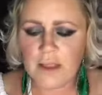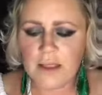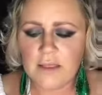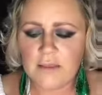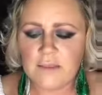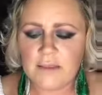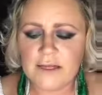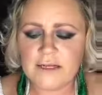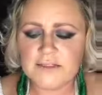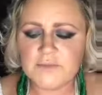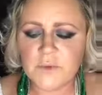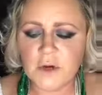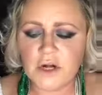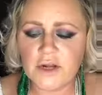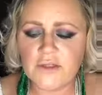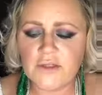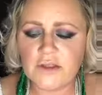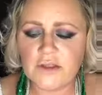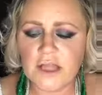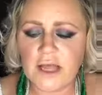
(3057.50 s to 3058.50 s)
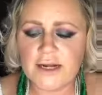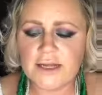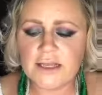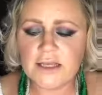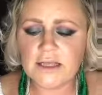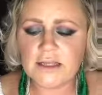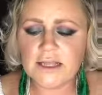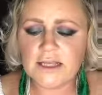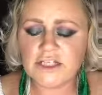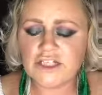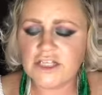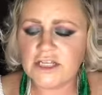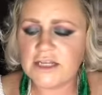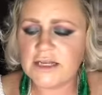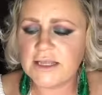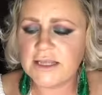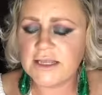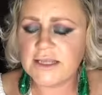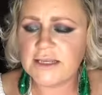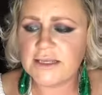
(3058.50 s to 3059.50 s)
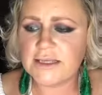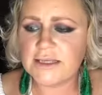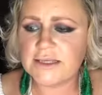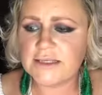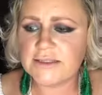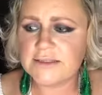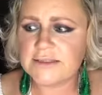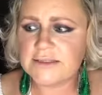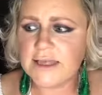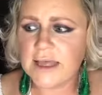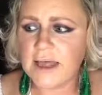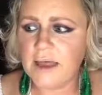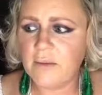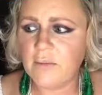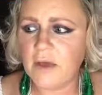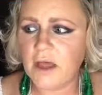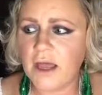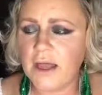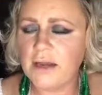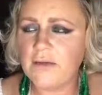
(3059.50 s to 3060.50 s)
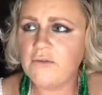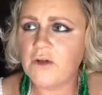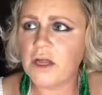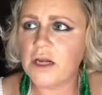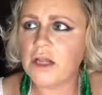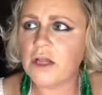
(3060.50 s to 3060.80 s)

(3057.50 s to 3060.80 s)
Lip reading: That is part of the Lottie collection. It is kind of on a